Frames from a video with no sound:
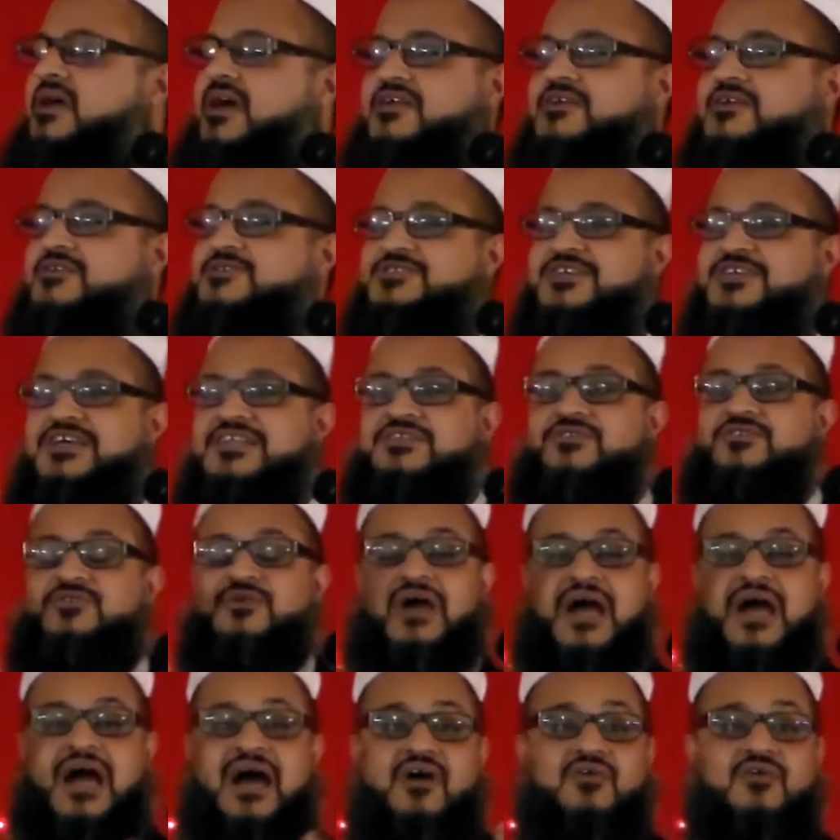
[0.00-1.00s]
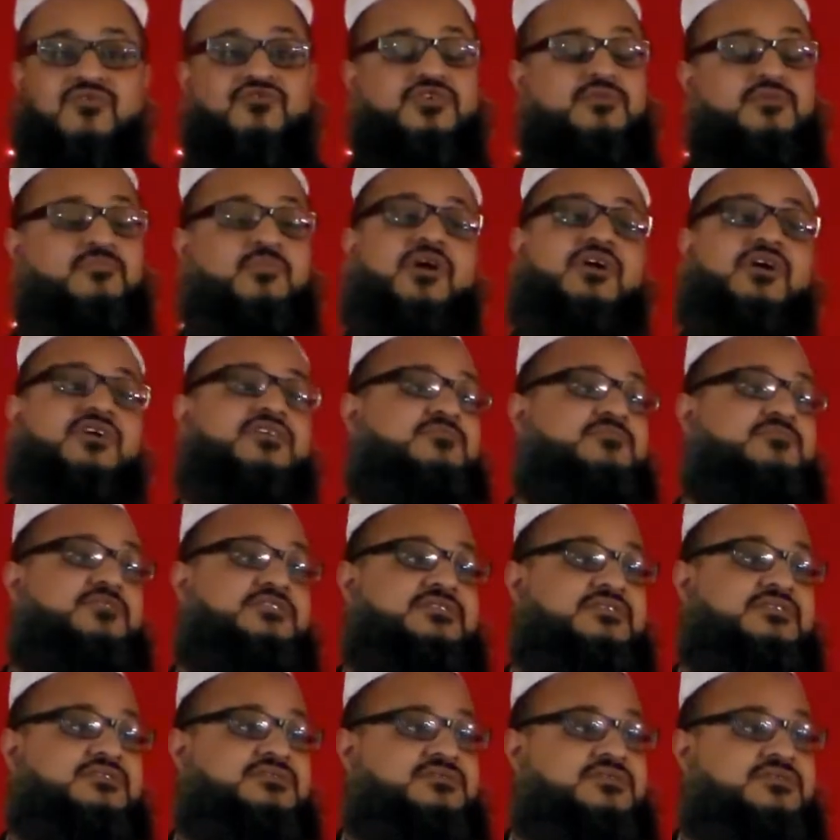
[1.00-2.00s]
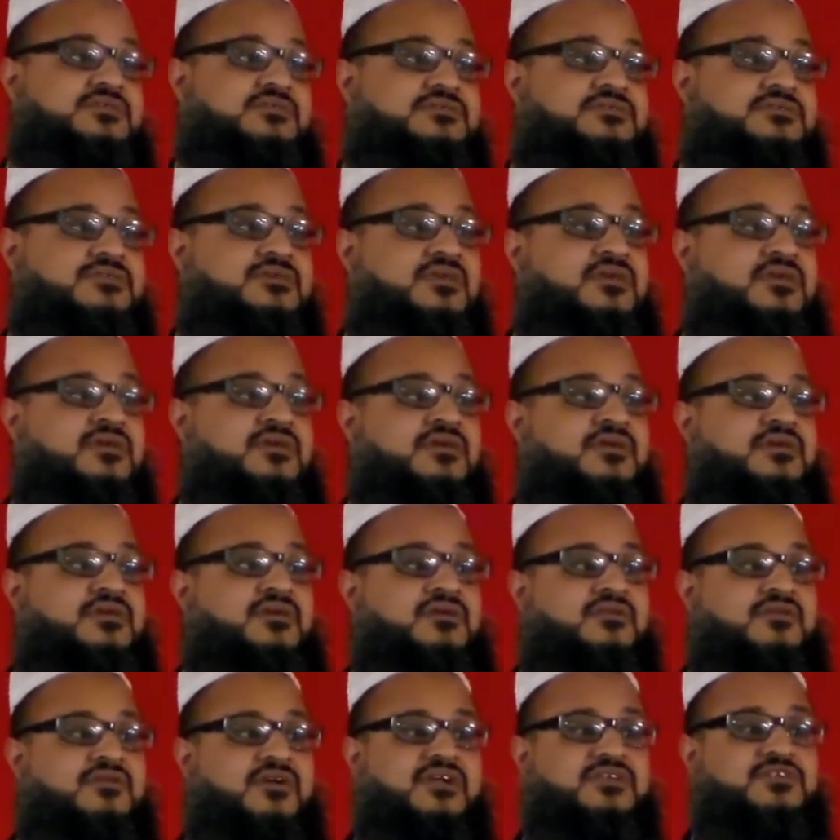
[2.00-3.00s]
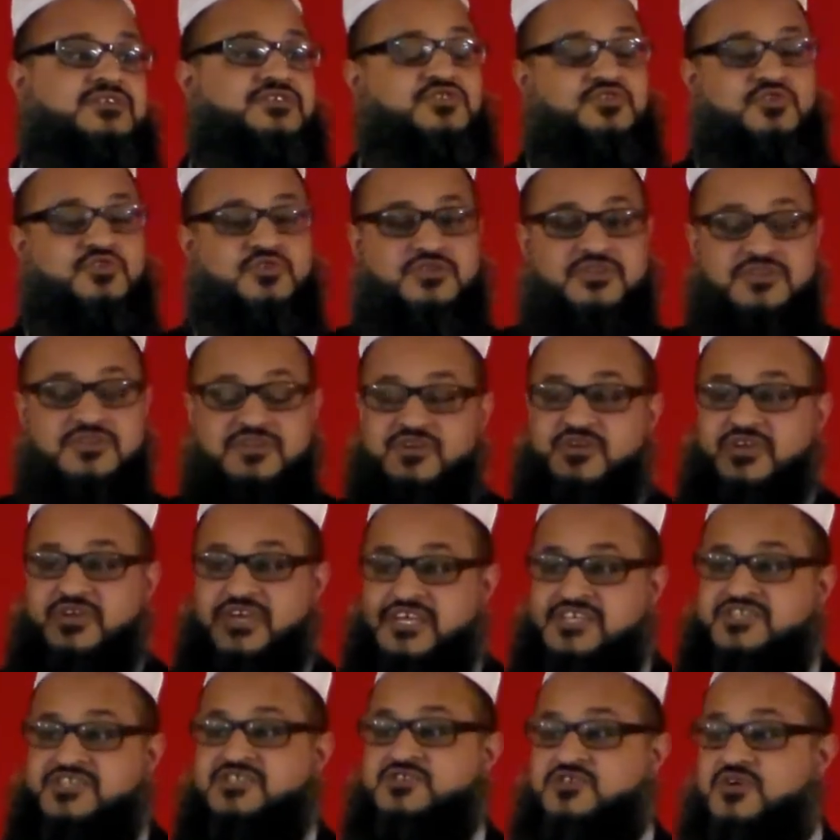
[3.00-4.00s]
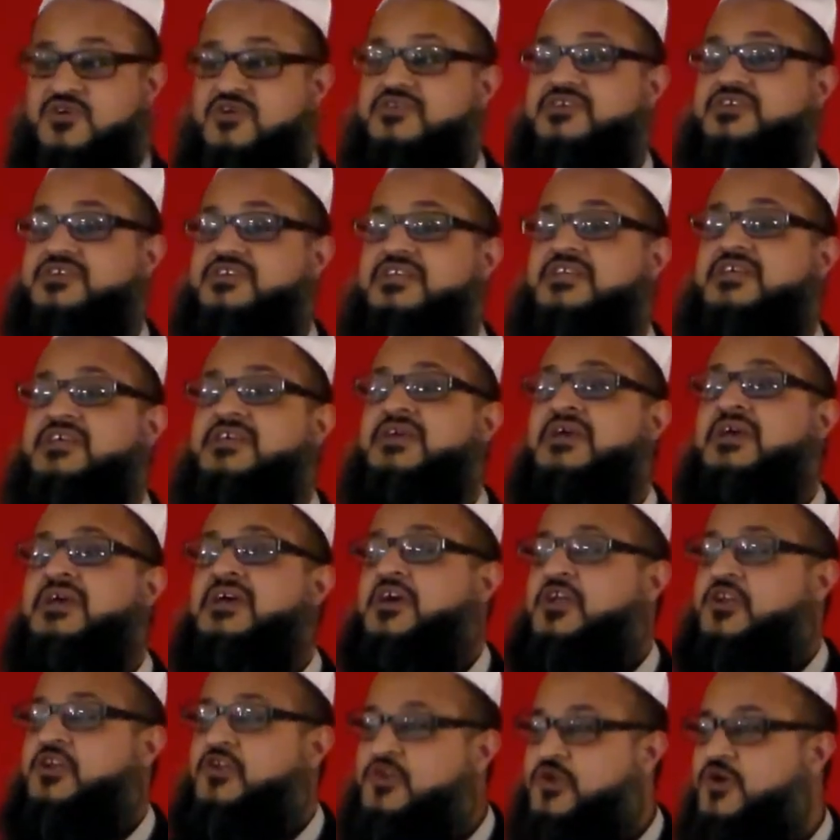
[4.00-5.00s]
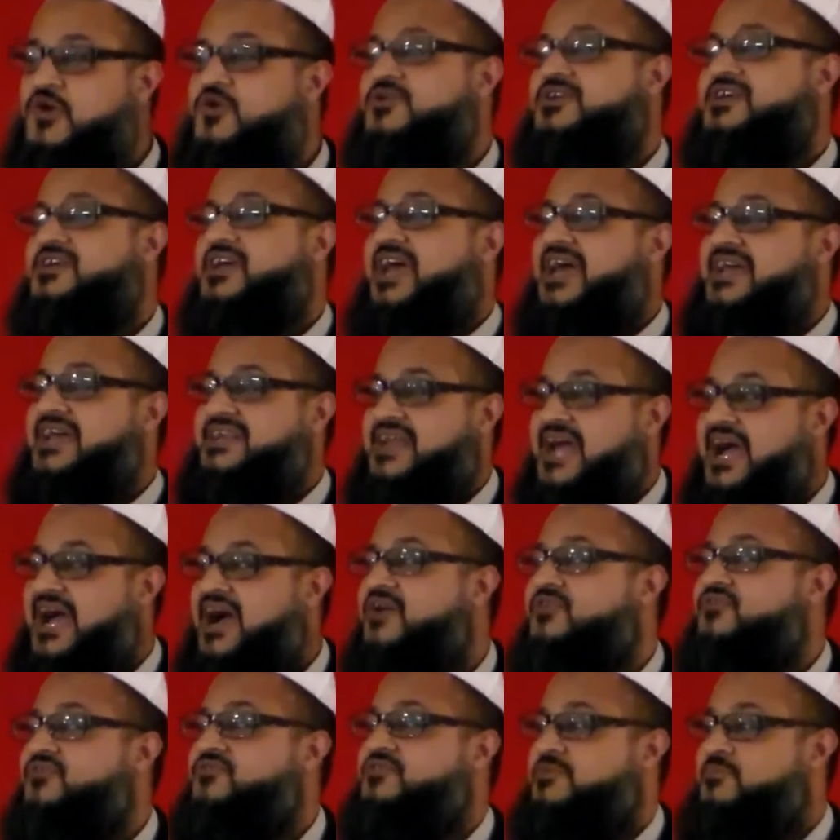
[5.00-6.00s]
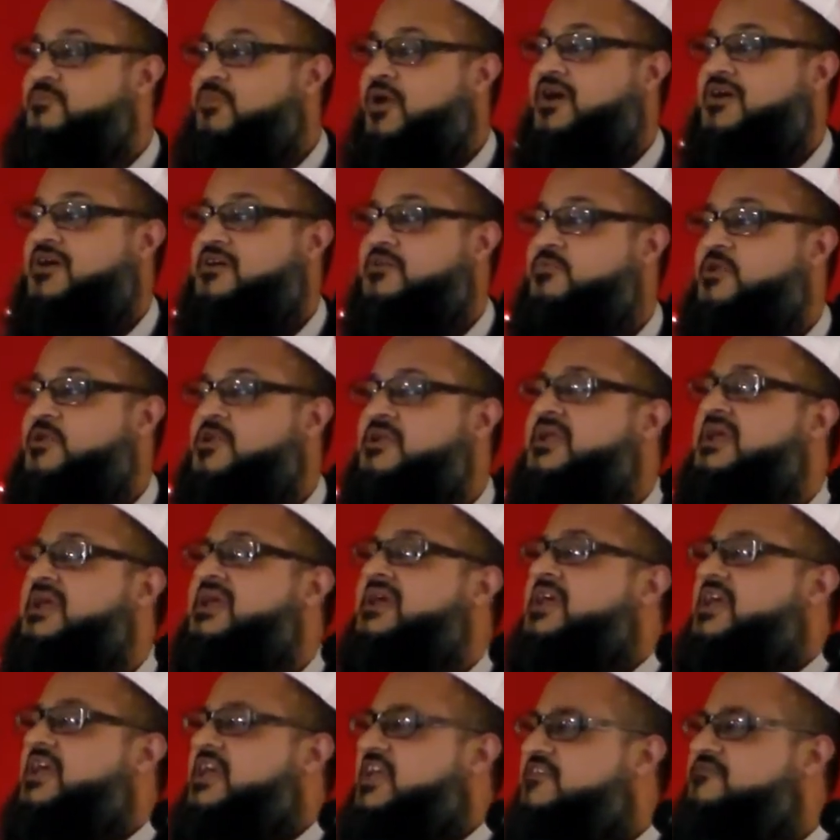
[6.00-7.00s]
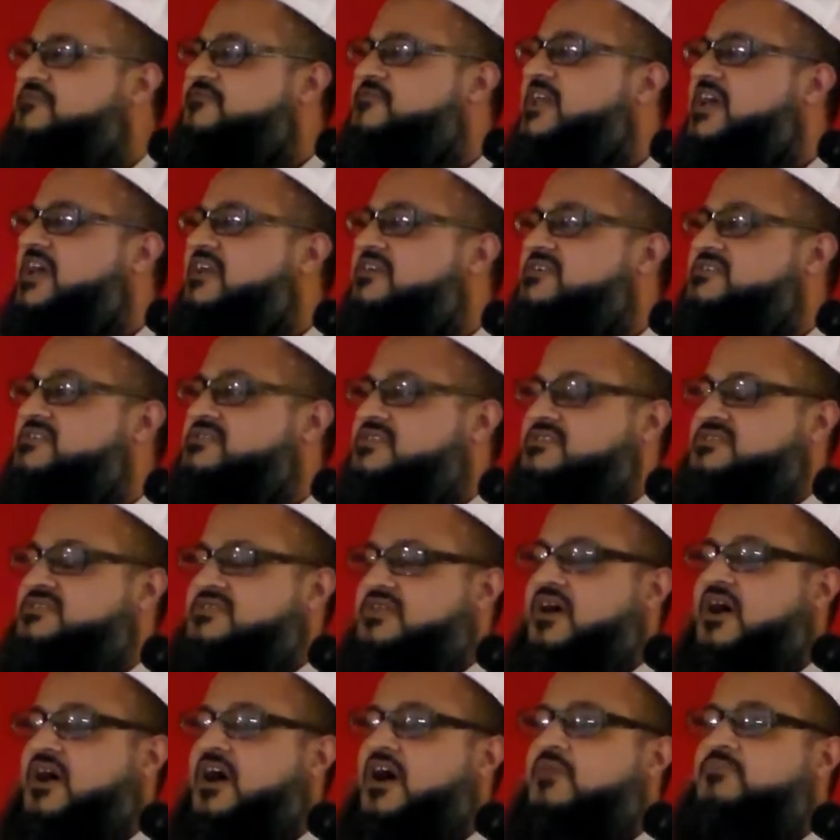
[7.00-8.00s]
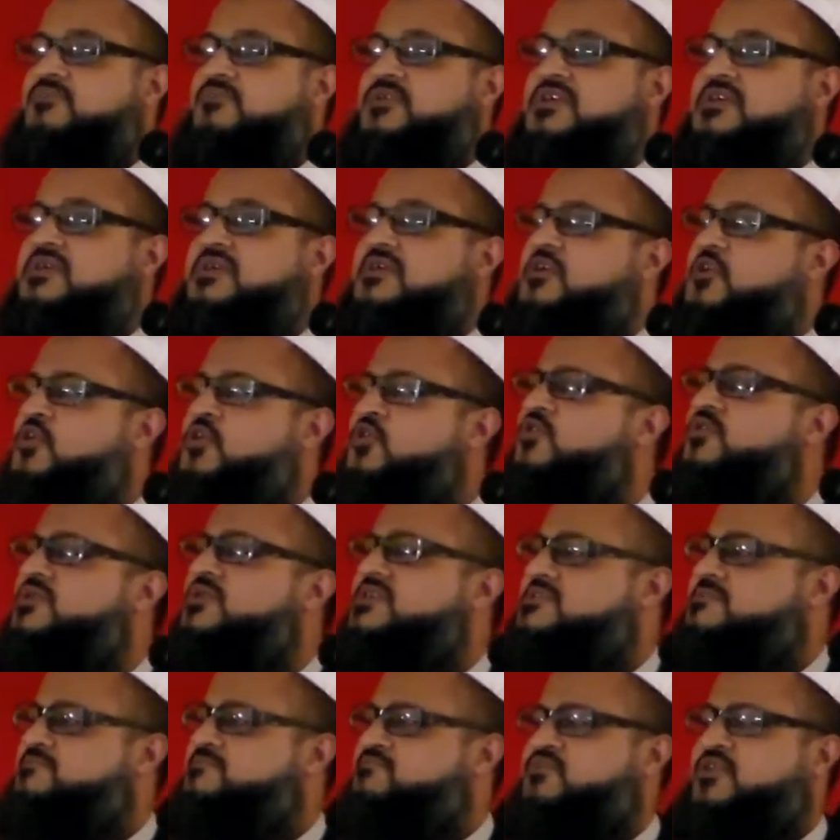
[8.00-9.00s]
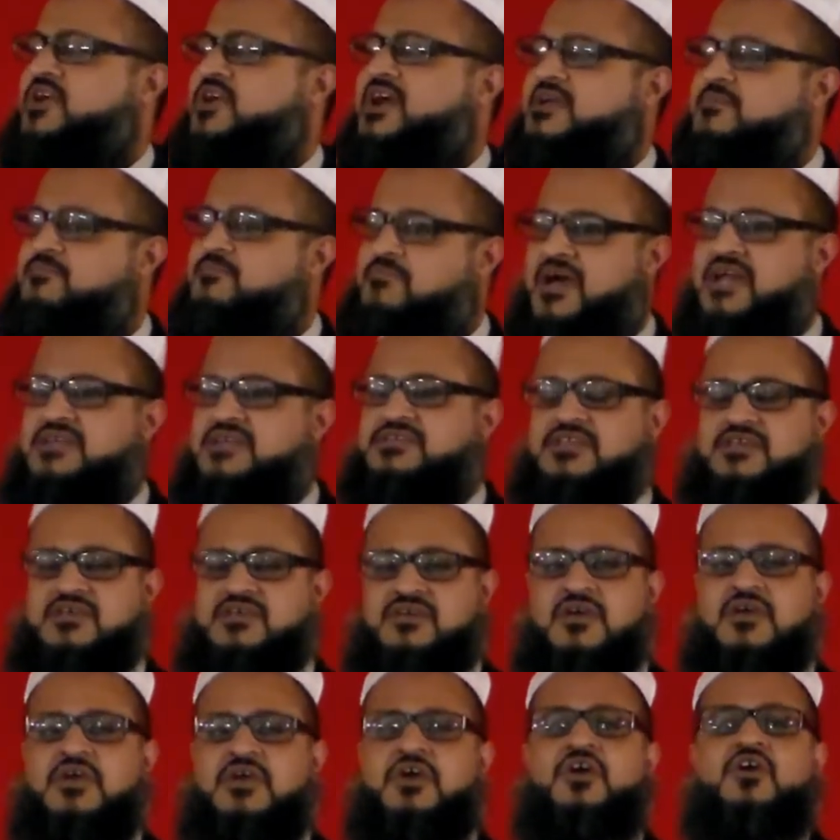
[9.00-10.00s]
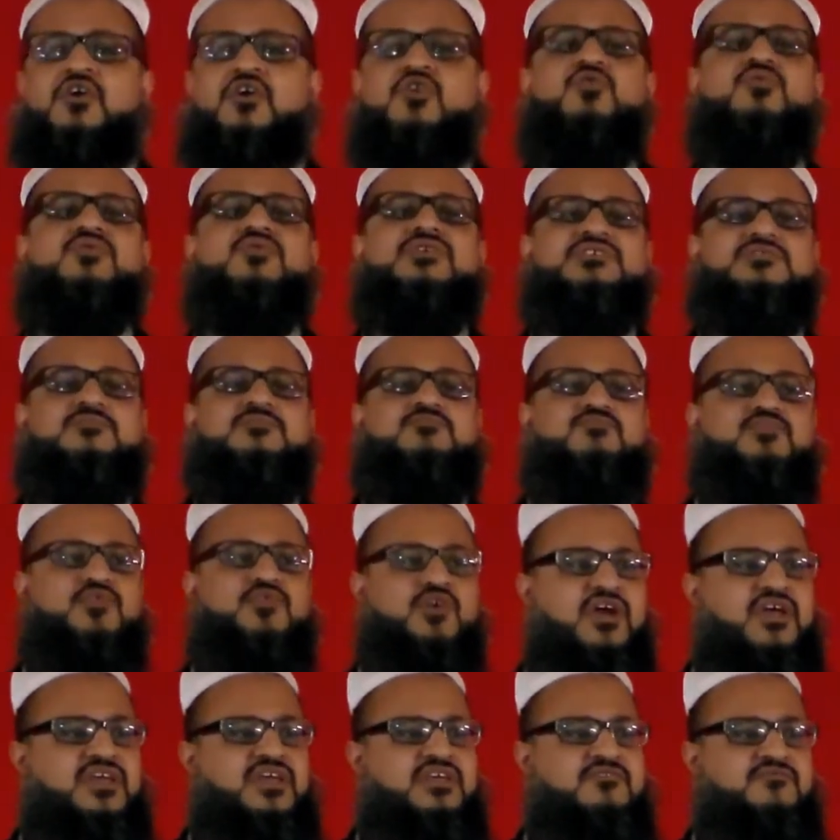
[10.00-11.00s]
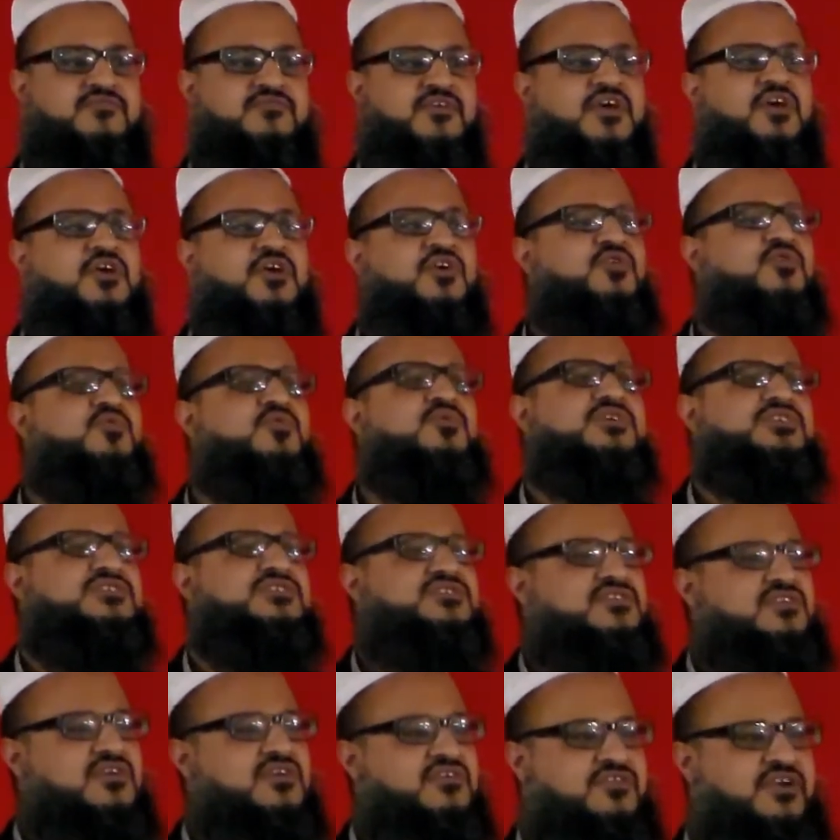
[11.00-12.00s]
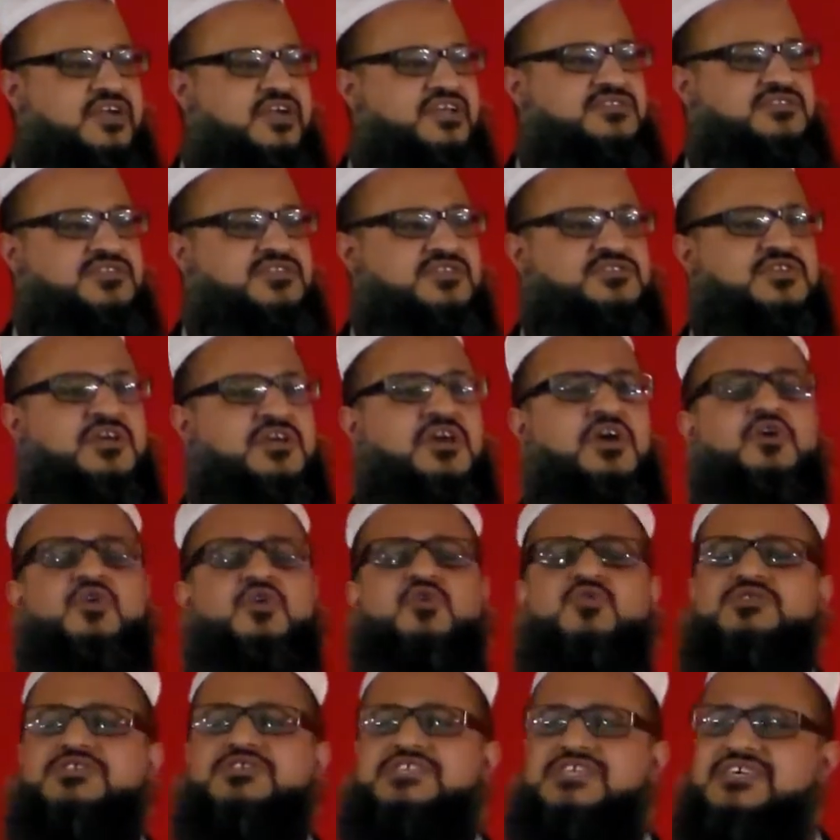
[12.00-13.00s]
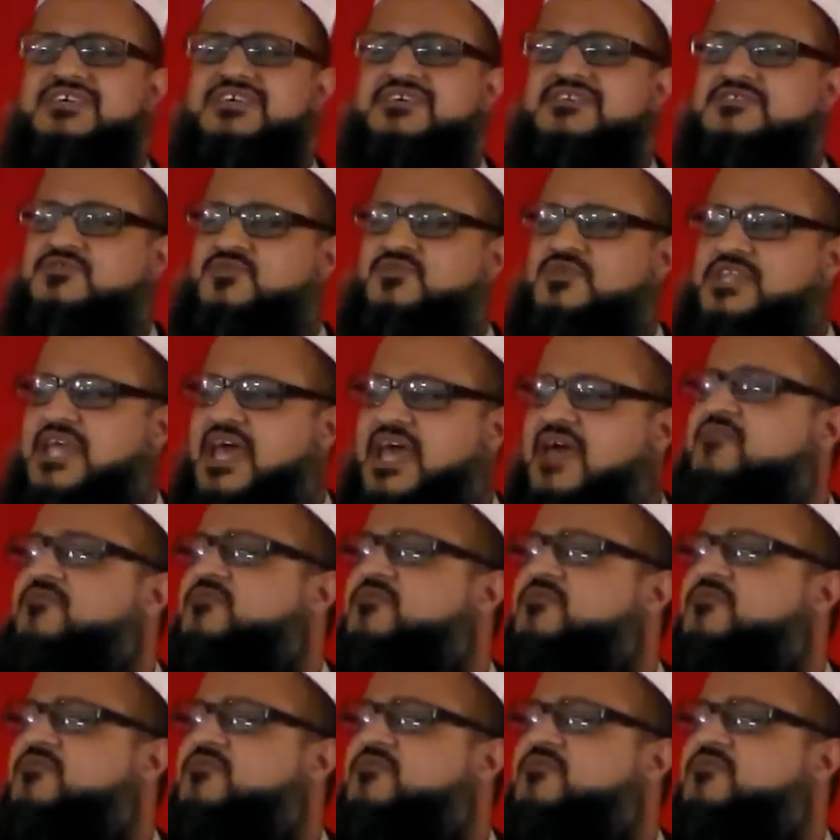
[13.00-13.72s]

And I'll tell you how remarkable this is. Right? You historically, look at how remarkable. If there is a Sahabi who is pragmatic, who is brave, who is courageous, who deals with